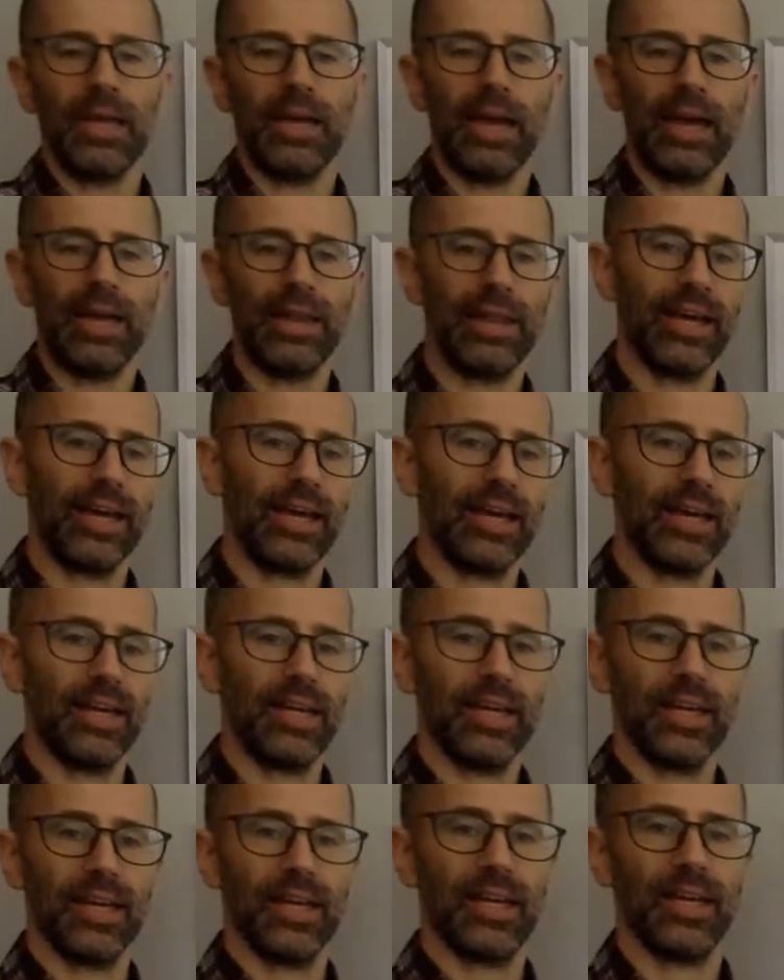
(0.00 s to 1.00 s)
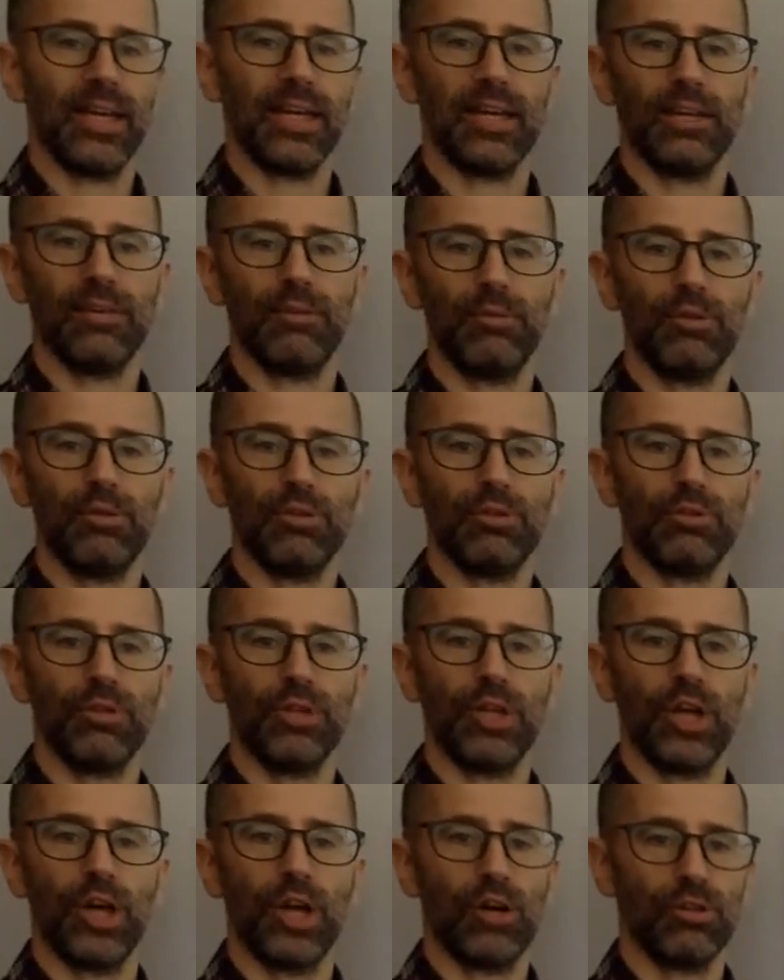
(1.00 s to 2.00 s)
and then in future
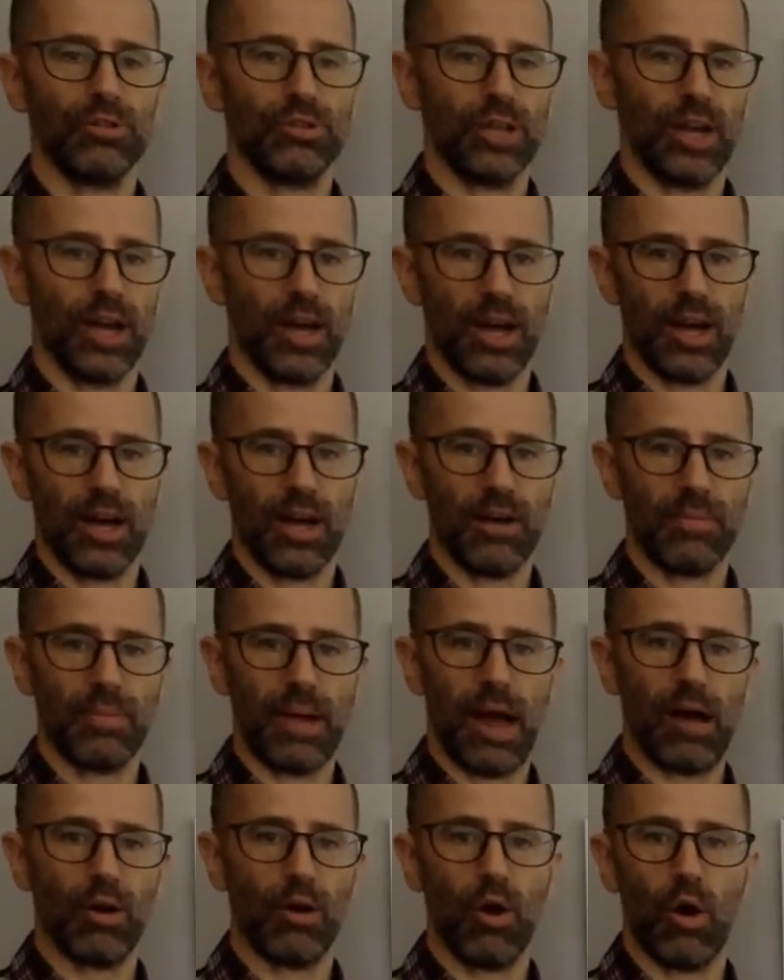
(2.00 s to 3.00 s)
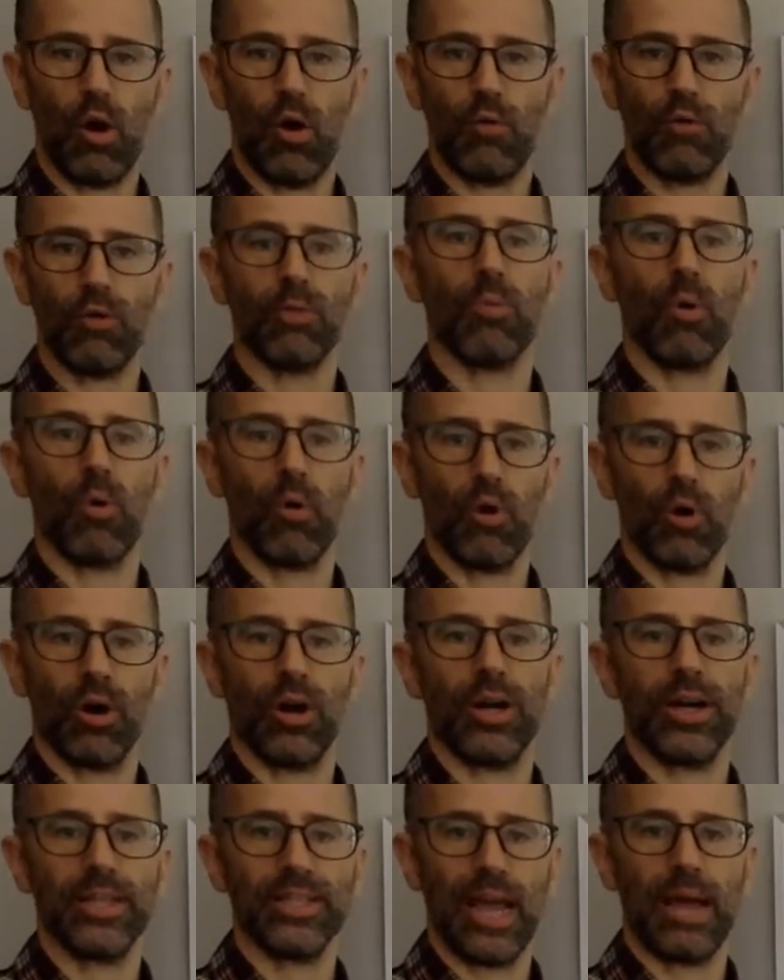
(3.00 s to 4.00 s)
videos I'll go over
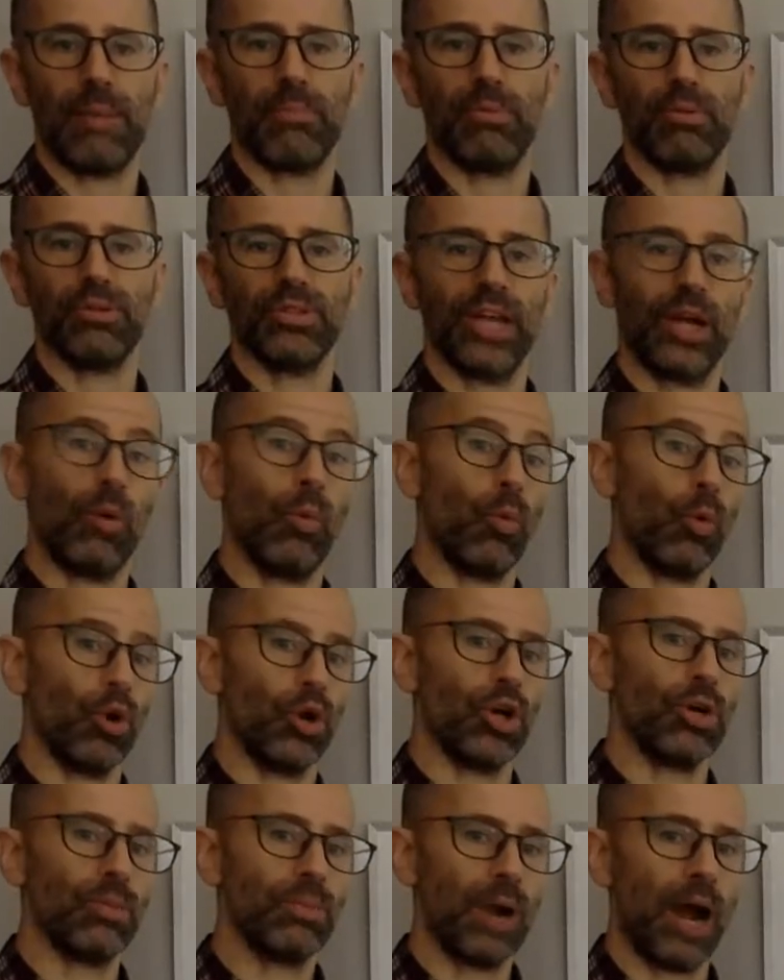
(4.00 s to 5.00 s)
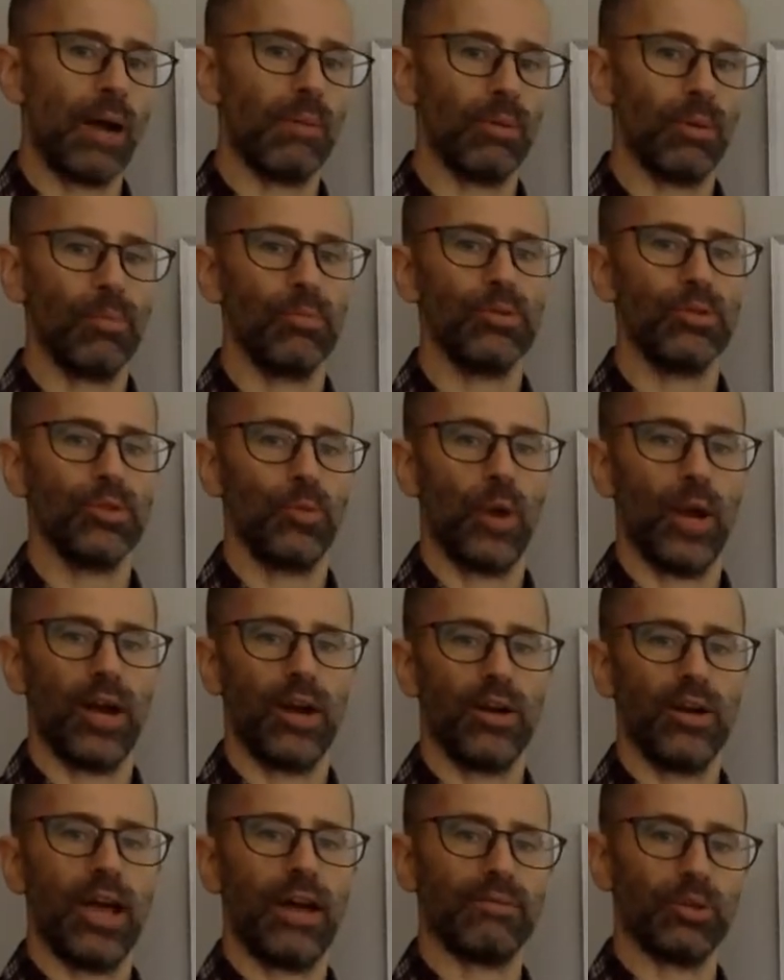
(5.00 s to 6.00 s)
more examples like word problems
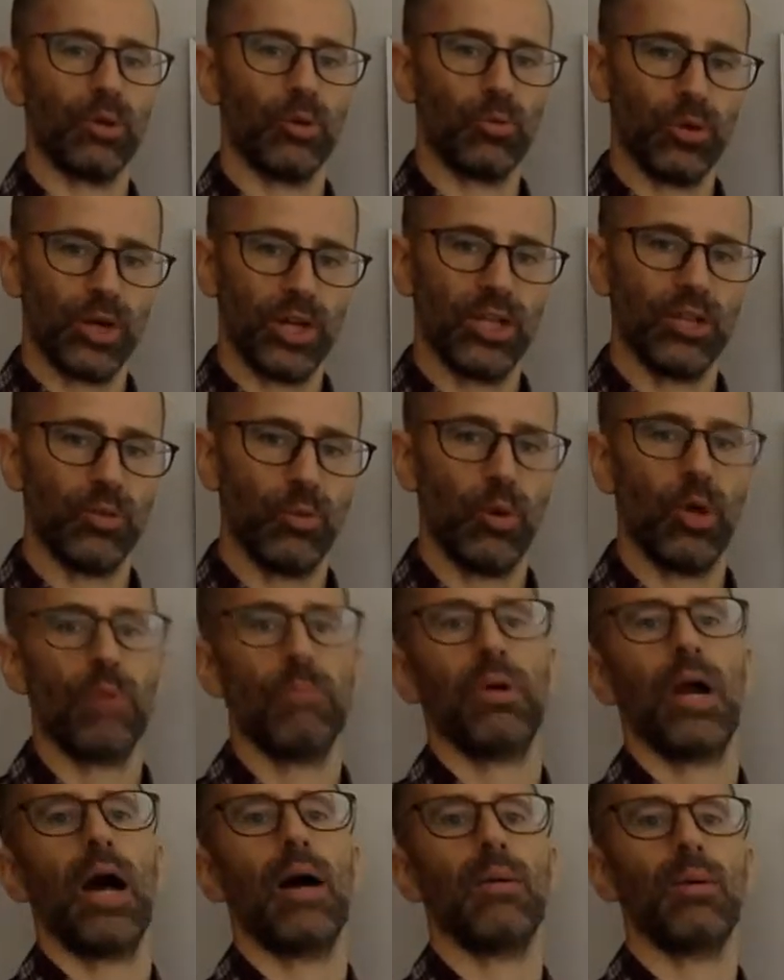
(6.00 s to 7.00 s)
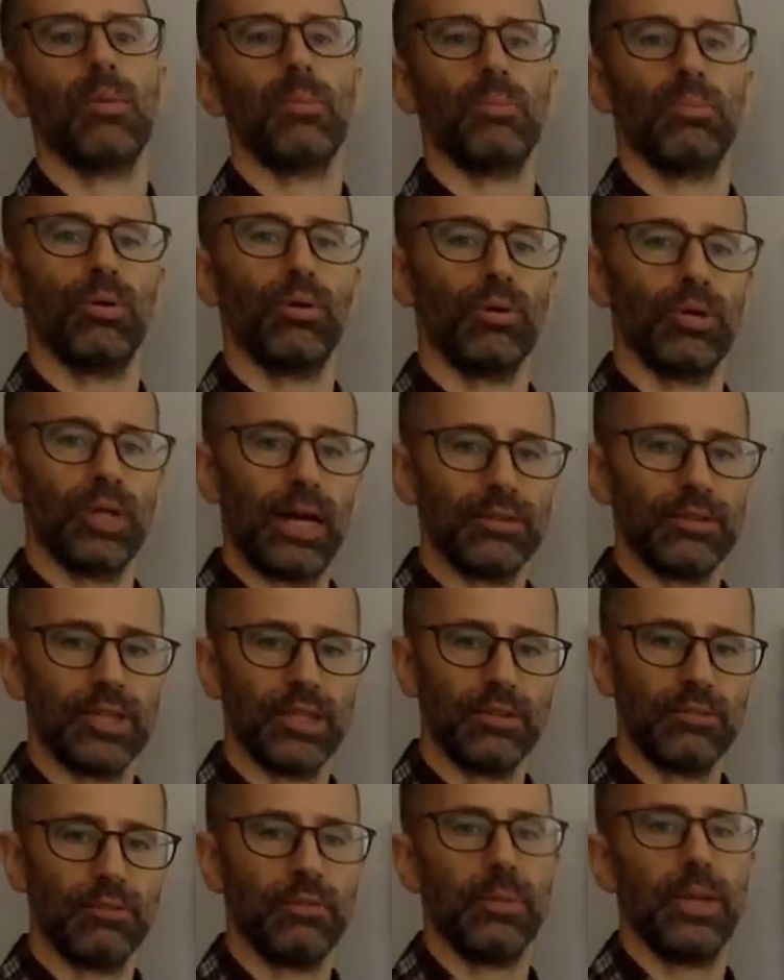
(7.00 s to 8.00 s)
where you have to read the word problem, pull out the
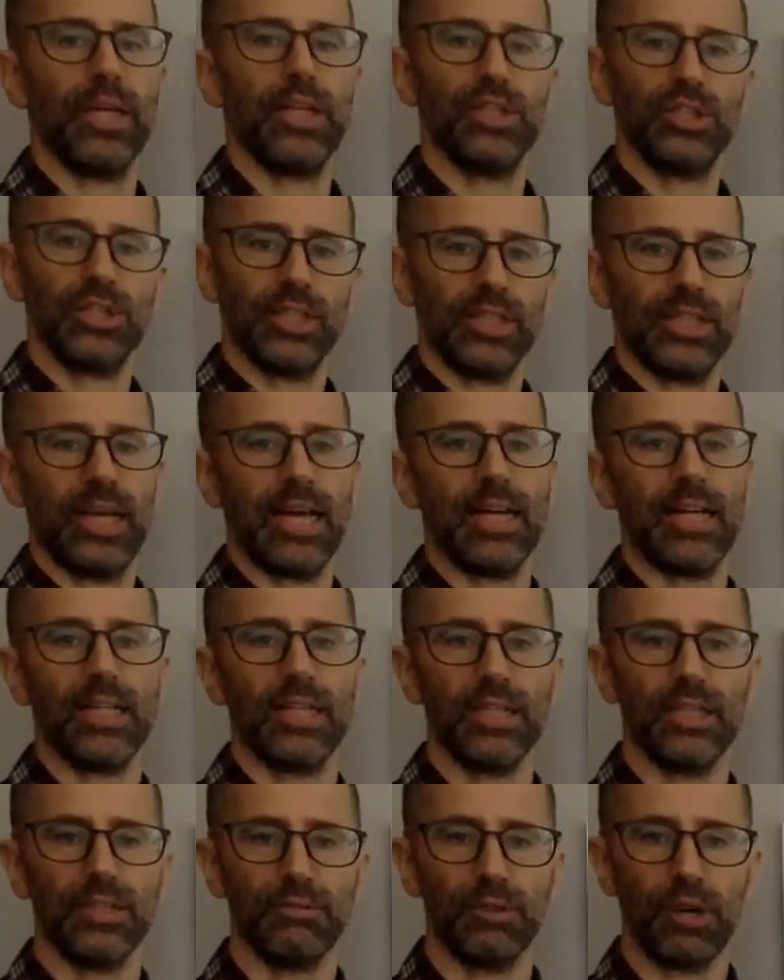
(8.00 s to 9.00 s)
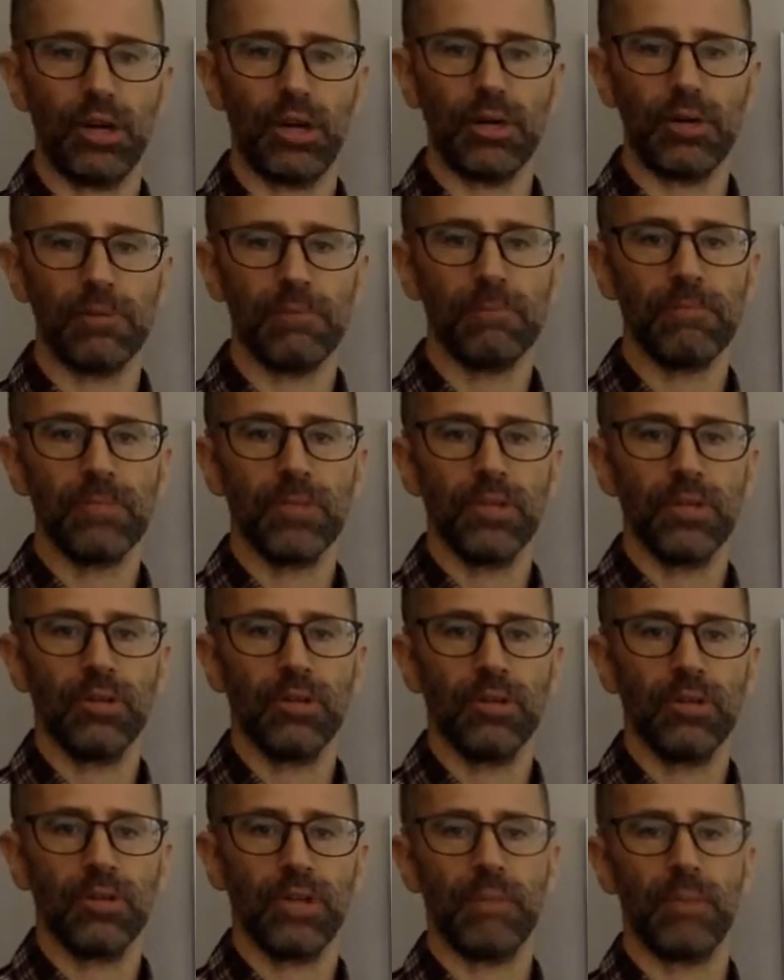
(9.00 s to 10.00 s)
information, and convert.
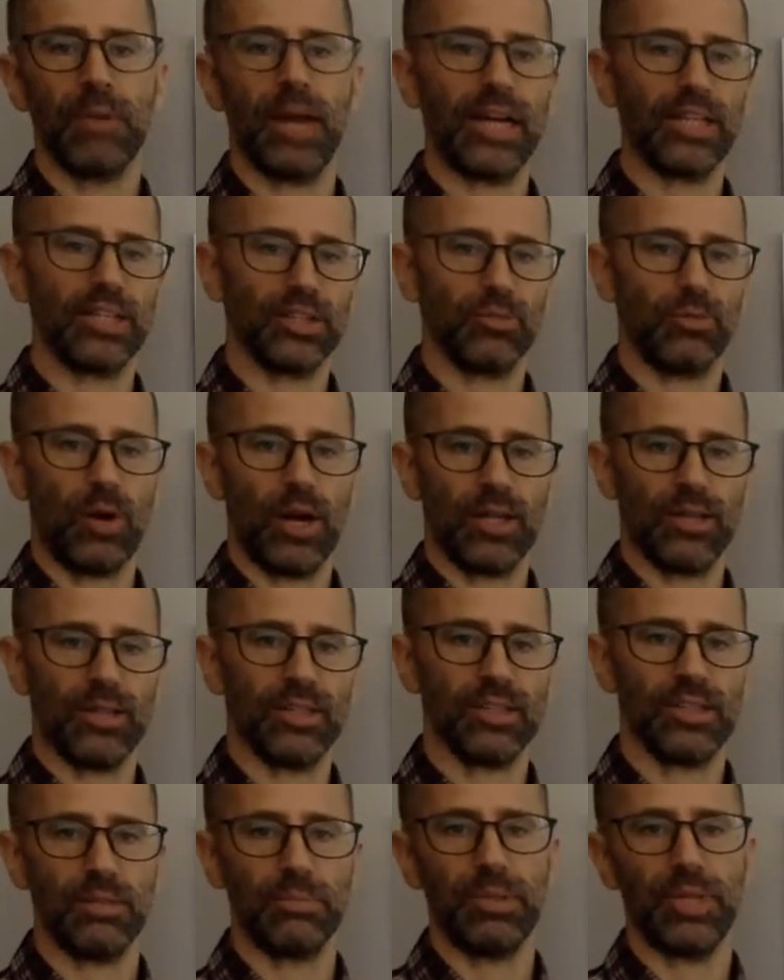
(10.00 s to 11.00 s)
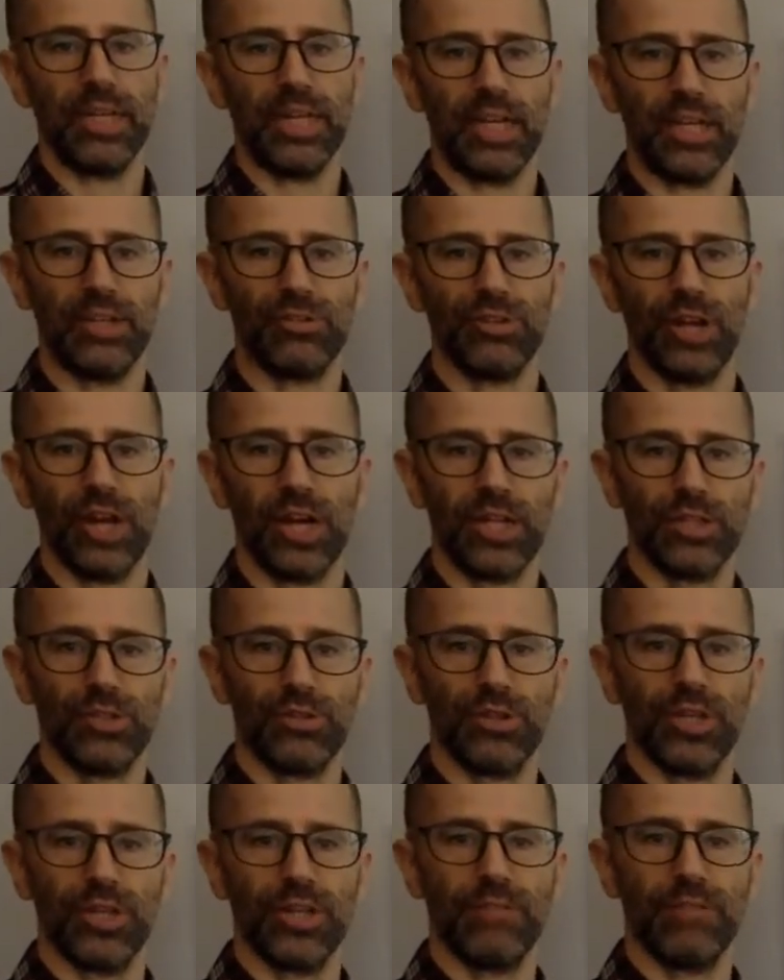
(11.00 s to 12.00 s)
Okay, but I just want this to be an
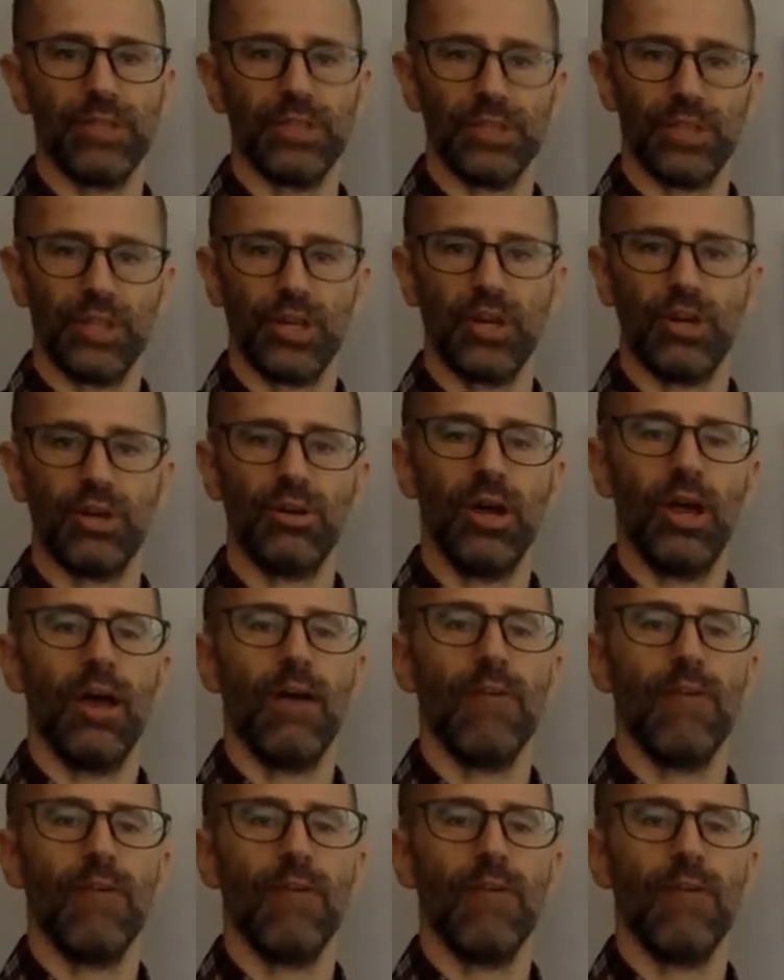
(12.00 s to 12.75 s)
introductory video